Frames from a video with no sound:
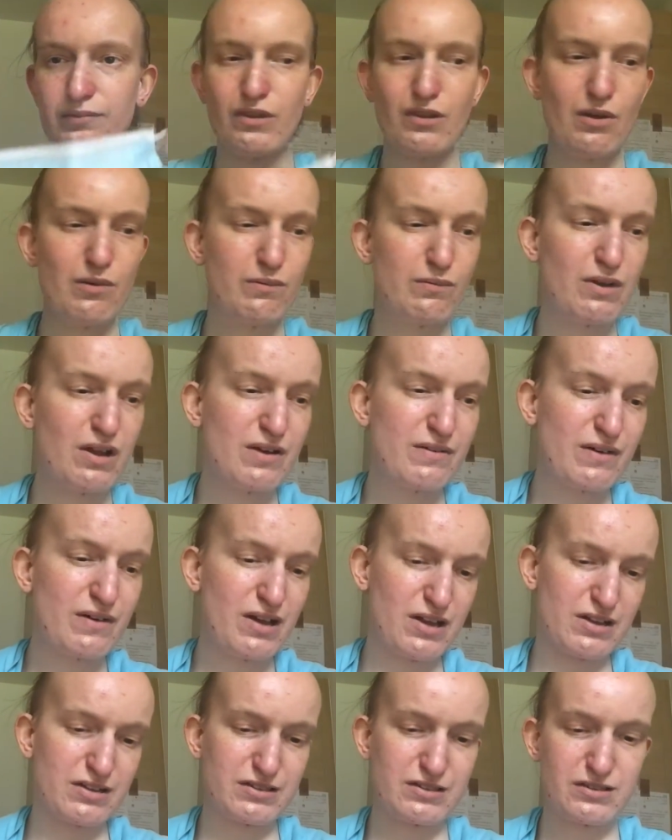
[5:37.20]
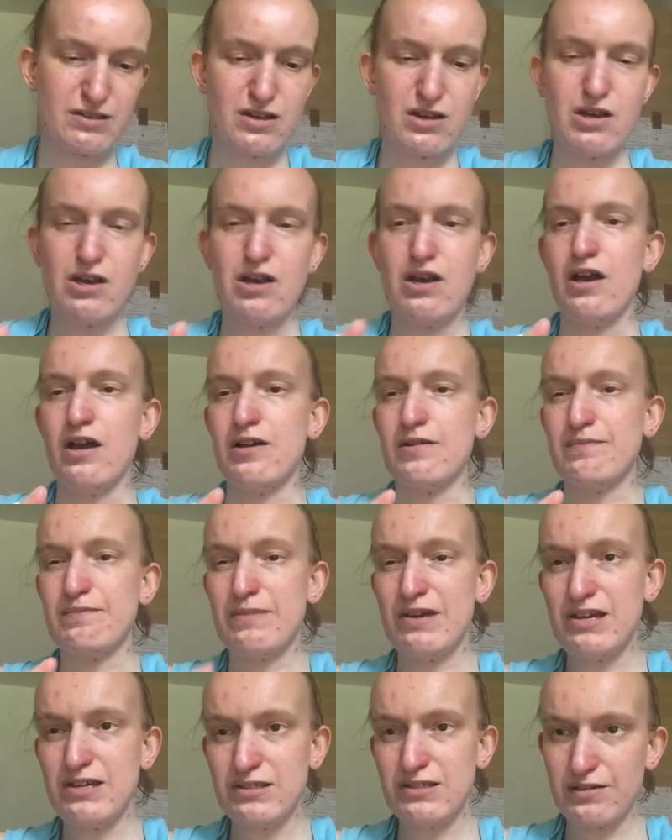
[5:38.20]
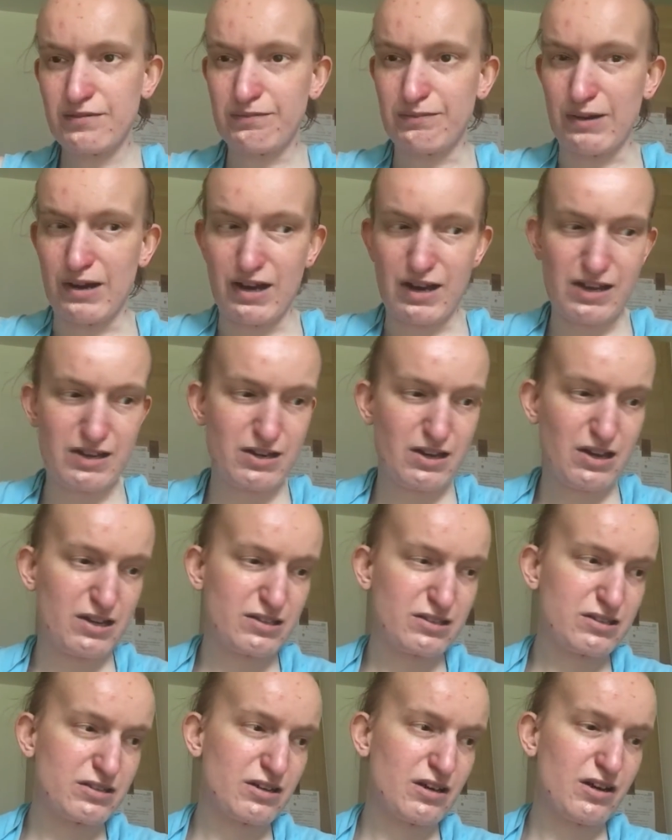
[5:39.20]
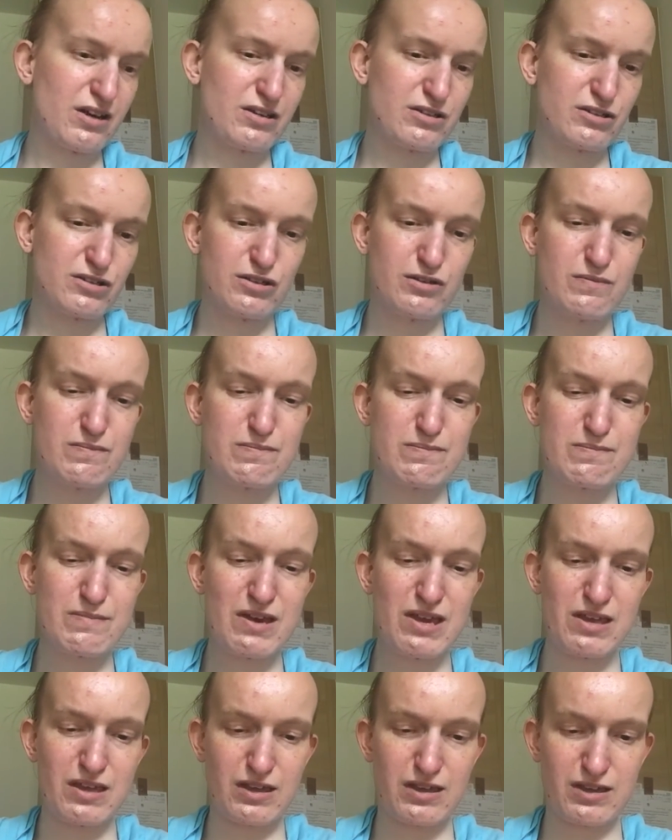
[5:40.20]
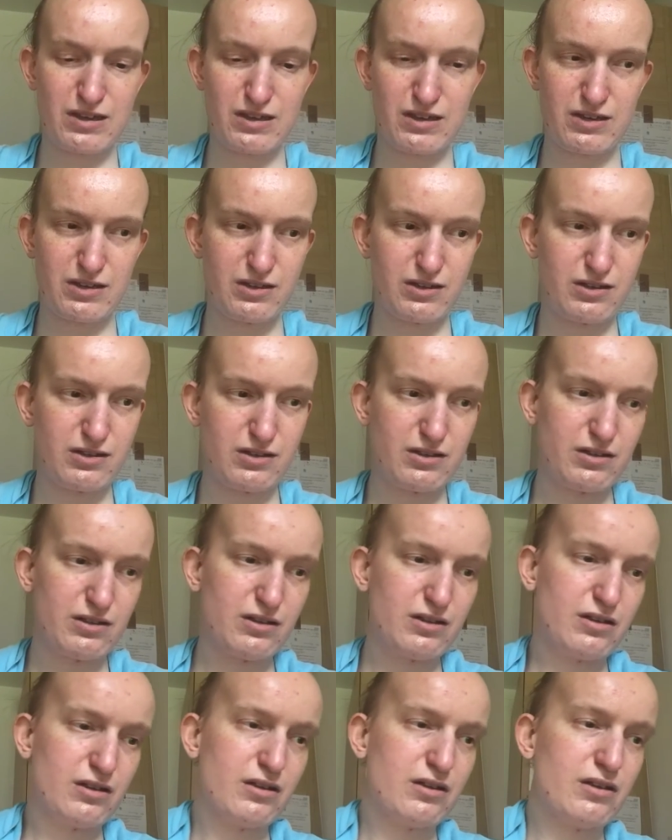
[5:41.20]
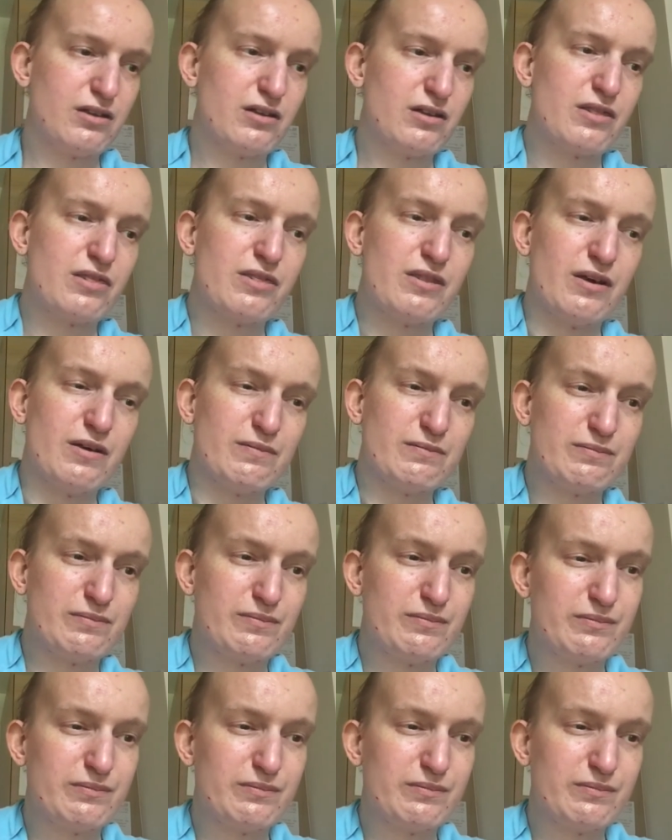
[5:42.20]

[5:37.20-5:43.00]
Whereas a mate of mine has started to make them.